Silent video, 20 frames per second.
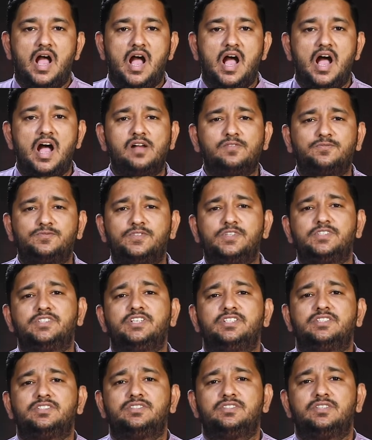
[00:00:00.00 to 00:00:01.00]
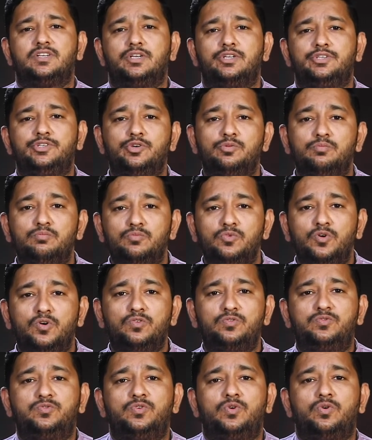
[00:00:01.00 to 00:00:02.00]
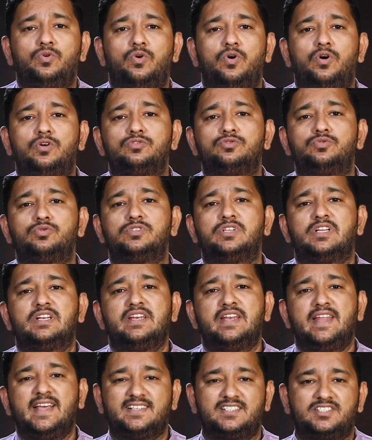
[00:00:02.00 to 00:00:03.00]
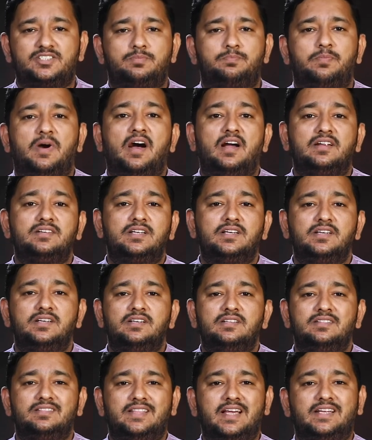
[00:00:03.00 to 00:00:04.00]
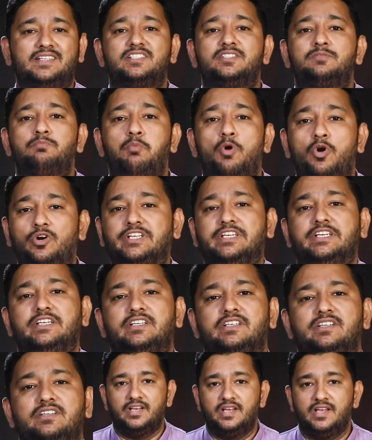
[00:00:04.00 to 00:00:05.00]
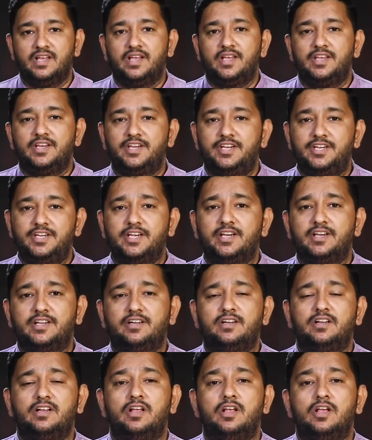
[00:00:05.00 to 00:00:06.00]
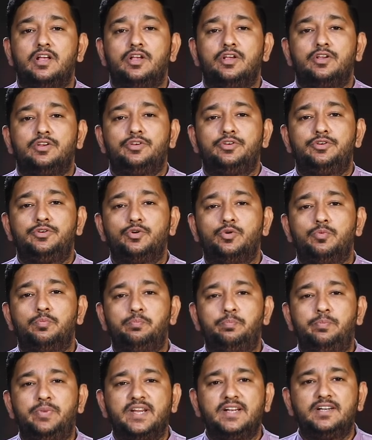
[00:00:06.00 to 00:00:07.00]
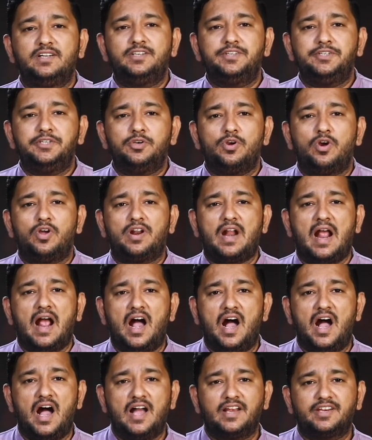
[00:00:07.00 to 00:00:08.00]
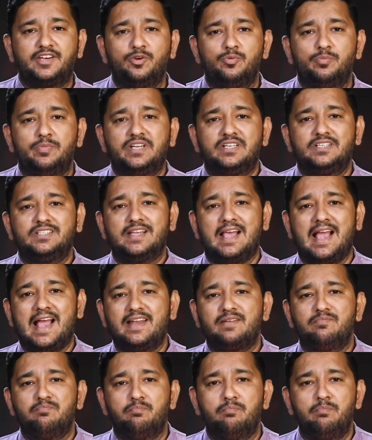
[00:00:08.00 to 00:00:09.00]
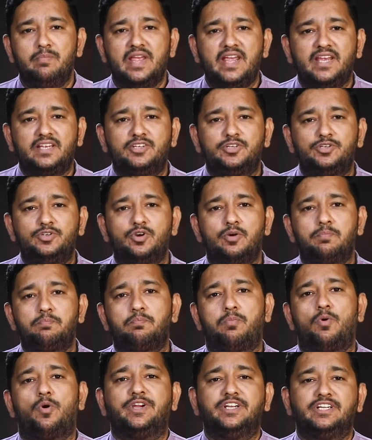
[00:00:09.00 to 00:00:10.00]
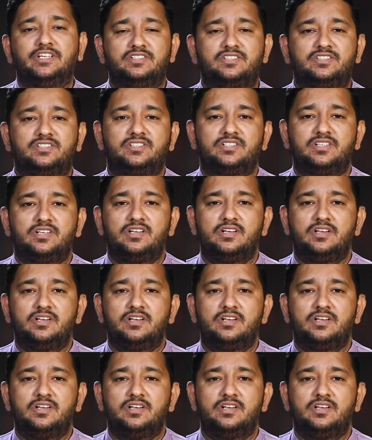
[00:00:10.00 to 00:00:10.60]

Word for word: After this, you move on to the next part that is body. Here, you build your argument and make your points.